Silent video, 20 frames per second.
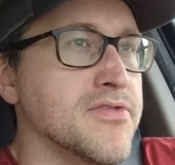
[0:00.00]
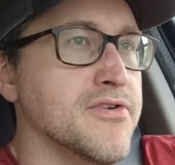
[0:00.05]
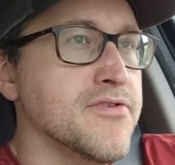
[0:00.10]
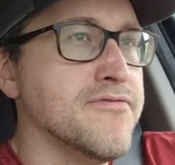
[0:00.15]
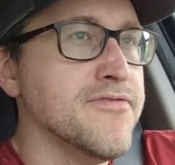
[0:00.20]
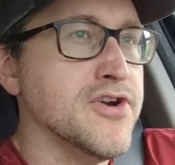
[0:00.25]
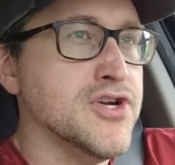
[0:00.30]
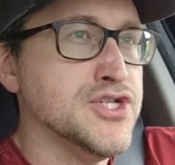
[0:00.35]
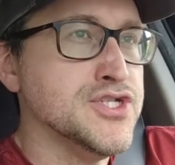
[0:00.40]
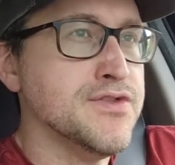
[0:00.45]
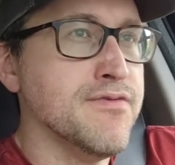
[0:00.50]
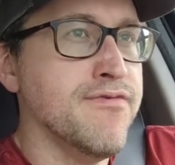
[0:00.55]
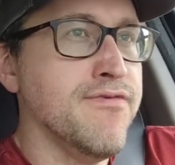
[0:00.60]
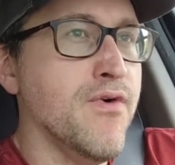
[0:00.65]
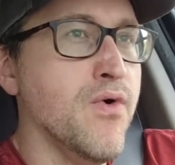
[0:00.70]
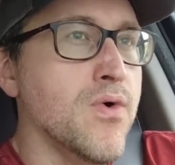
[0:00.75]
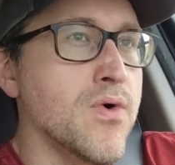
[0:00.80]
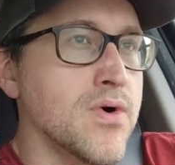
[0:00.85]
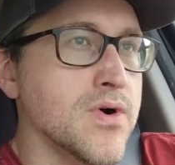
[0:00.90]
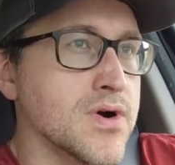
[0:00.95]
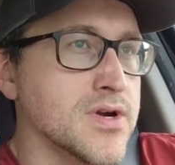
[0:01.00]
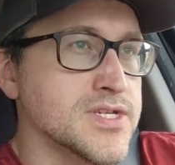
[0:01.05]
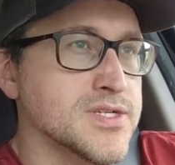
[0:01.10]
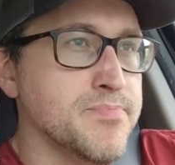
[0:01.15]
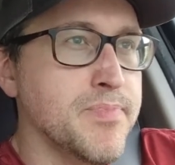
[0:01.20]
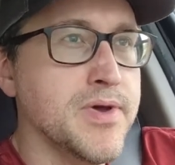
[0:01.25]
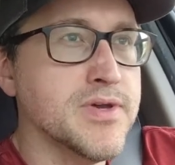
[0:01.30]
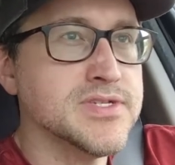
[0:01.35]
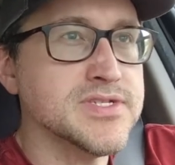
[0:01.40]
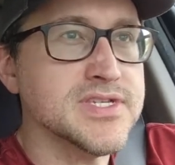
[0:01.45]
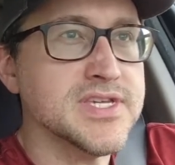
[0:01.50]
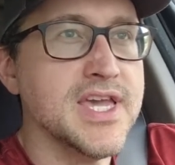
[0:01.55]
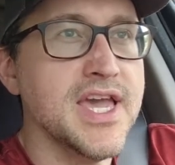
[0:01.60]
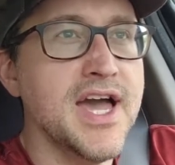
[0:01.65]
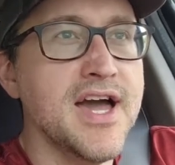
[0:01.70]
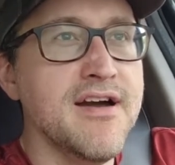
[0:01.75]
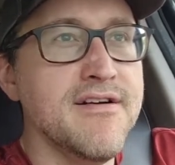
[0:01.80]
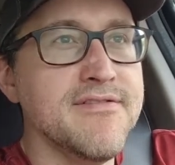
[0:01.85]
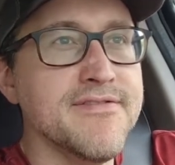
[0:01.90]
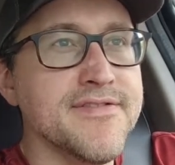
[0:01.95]
The first four supposedly
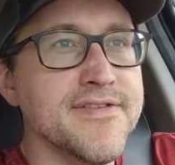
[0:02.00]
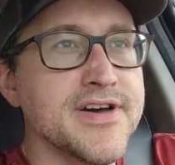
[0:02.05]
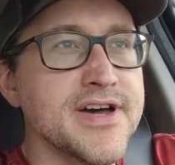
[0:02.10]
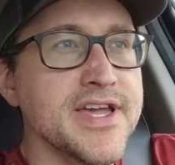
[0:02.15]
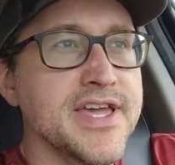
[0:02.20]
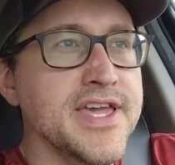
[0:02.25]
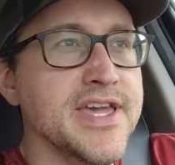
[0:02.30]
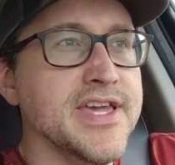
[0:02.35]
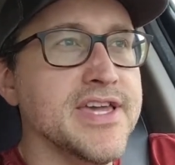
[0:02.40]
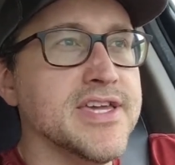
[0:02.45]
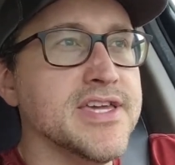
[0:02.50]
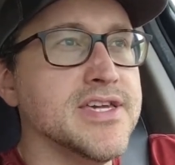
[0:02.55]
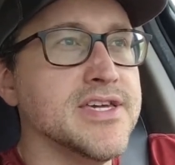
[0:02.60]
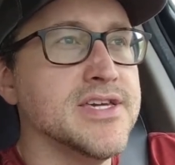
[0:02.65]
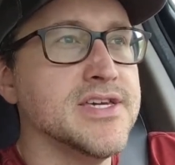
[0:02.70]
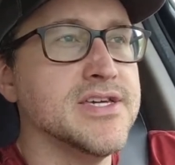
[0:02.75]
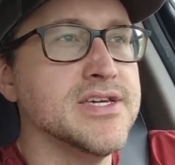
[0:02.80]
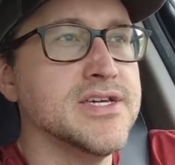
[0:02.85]
have a